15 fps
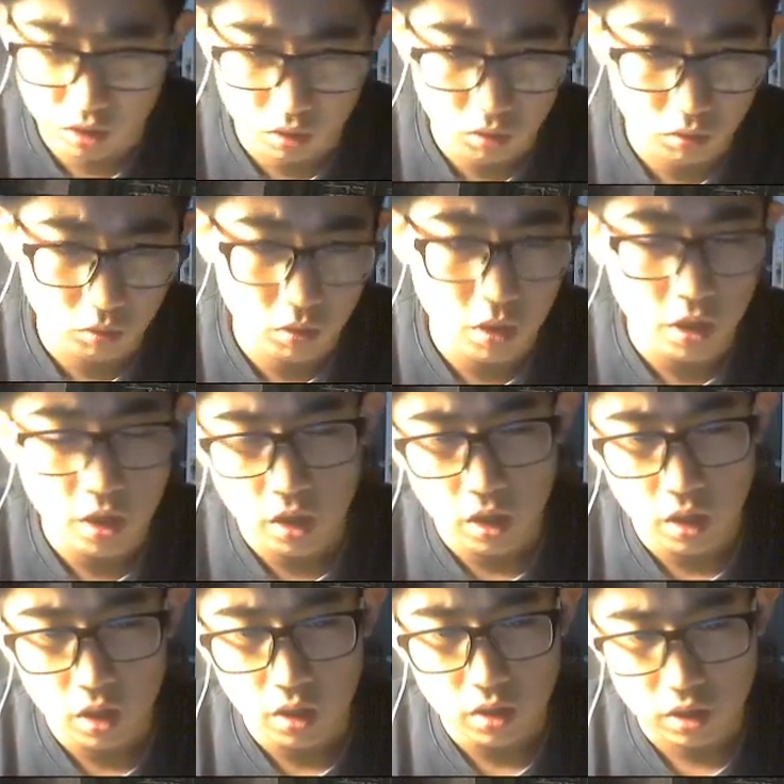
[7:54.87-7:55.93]
the hull,
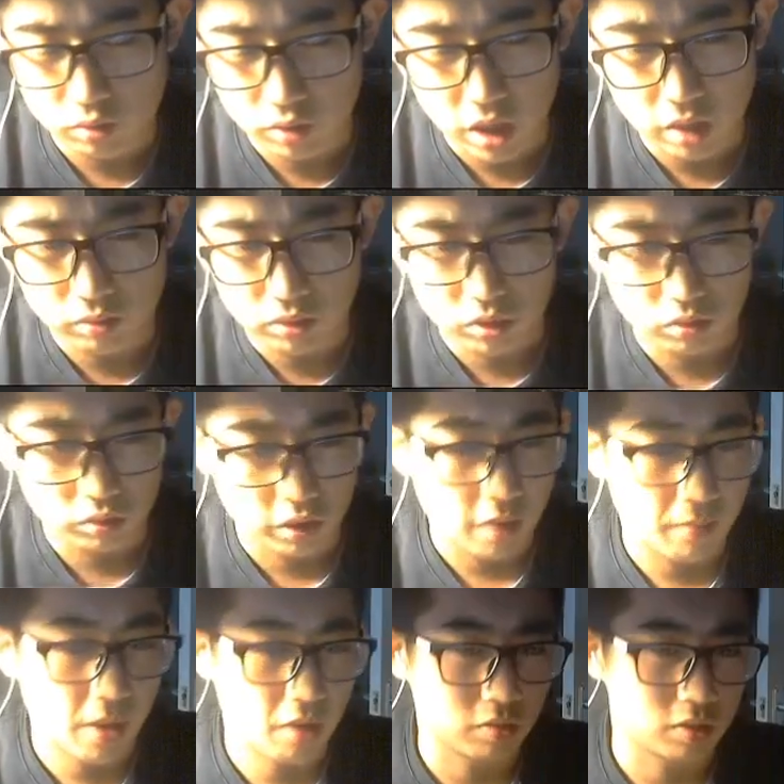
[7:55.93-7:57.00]
sometimes you will
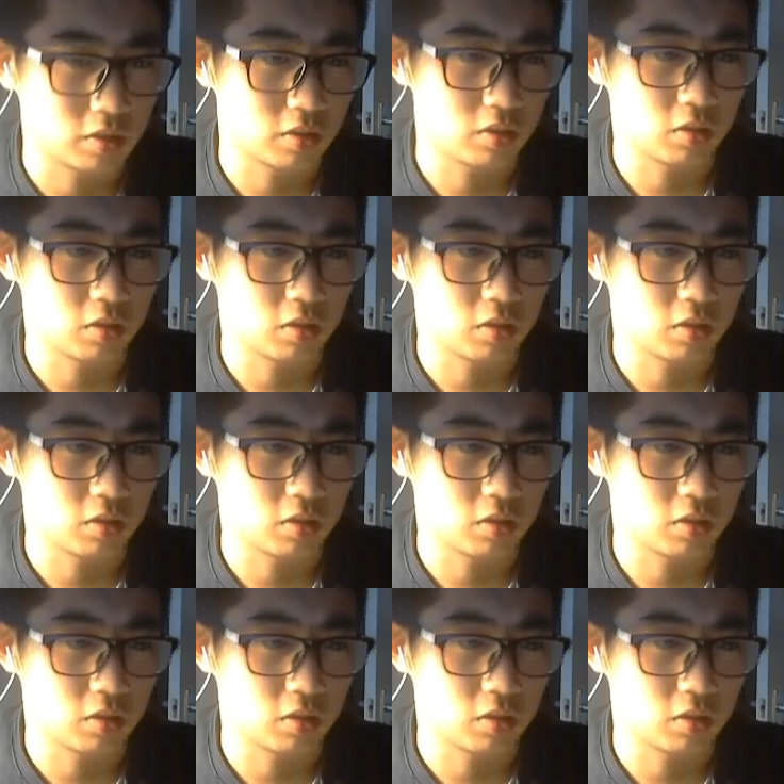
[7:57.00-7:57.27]
get bounces.